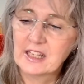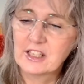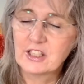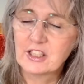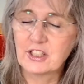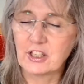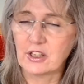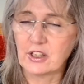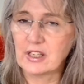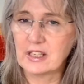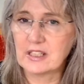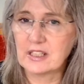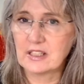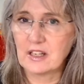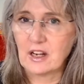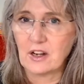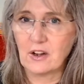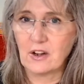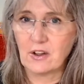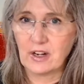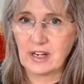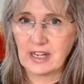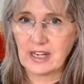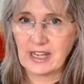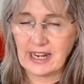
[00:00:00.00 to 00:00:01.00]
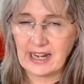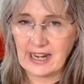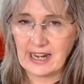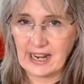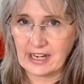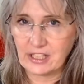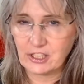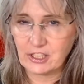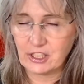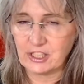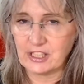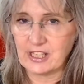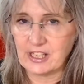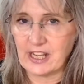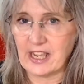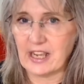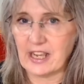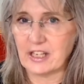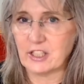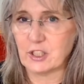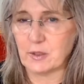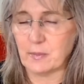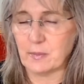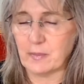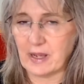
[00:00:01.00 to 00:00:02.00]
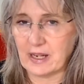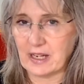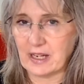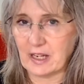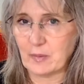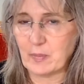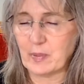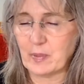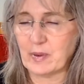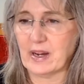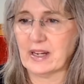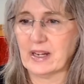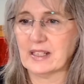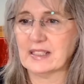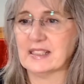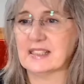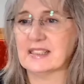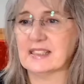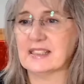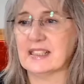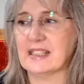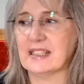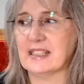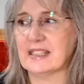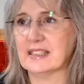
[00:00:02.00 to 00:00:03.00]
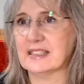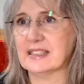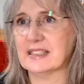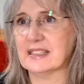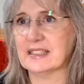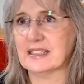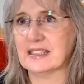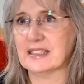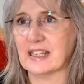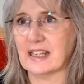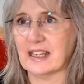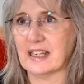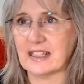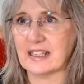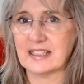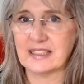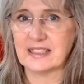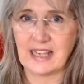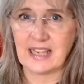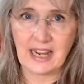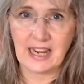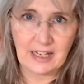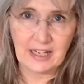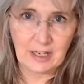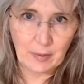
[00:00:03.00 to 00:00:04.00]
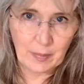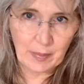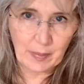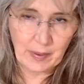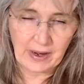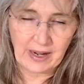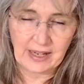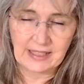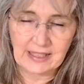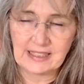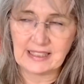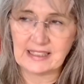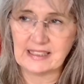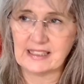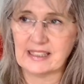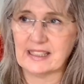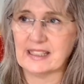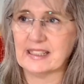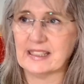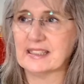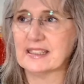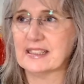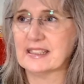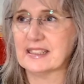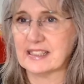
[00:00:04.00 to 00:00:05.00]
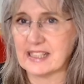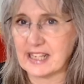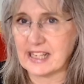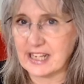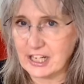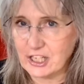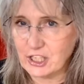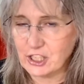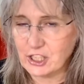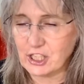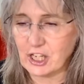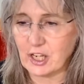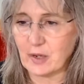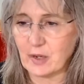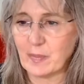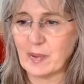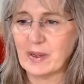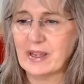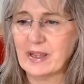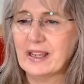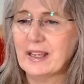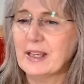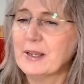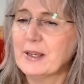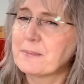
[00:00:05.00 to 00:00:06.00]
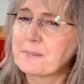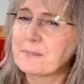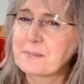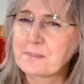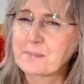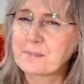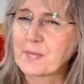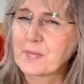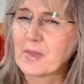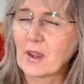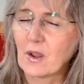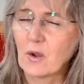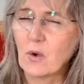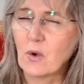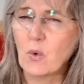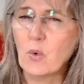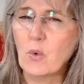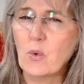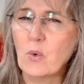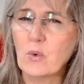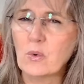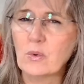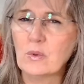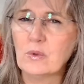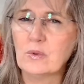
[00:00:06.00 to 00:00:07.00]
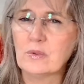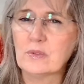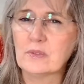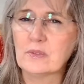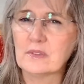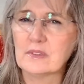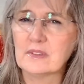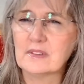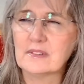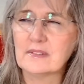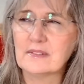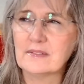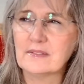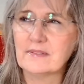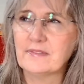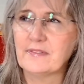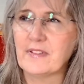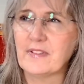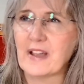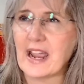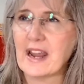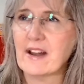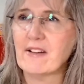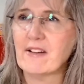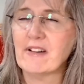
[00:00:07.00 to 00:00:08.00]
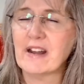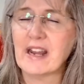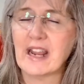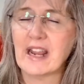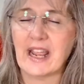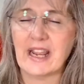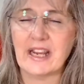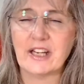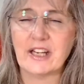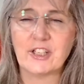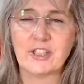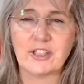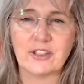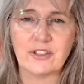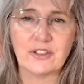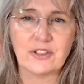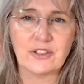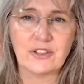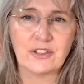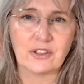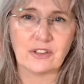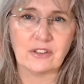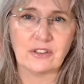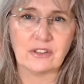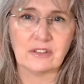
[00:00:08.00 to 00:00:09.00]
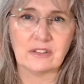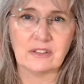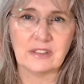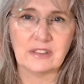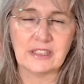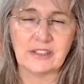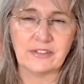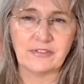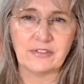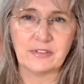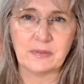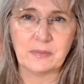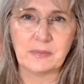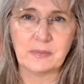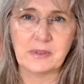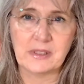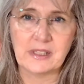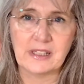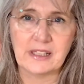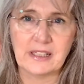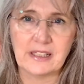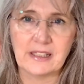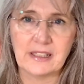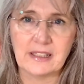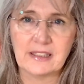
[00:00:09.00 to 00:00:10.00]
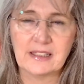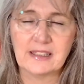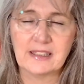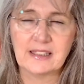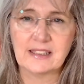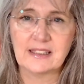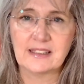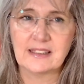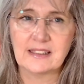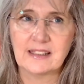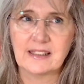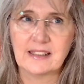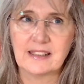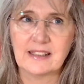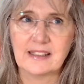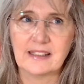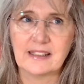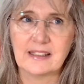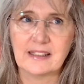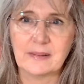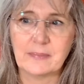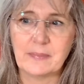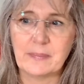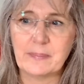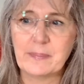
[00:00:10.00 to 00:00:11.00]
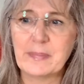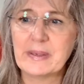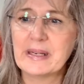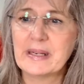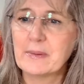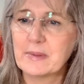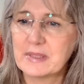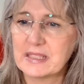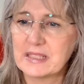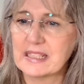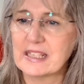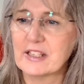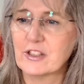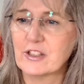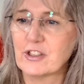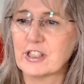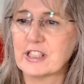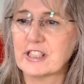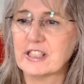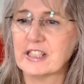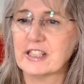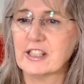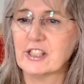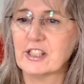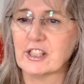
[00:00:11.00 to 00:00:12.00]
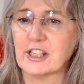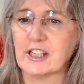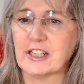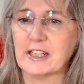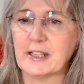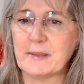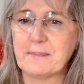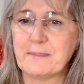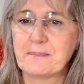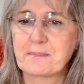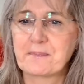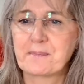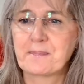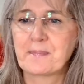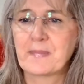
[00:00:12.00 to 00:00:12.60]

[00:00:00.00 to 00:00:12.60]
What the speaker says: So there's a lot of connection there, shamanic practices, Seder practices, seership, all variations on different words. But it was an interesting journey.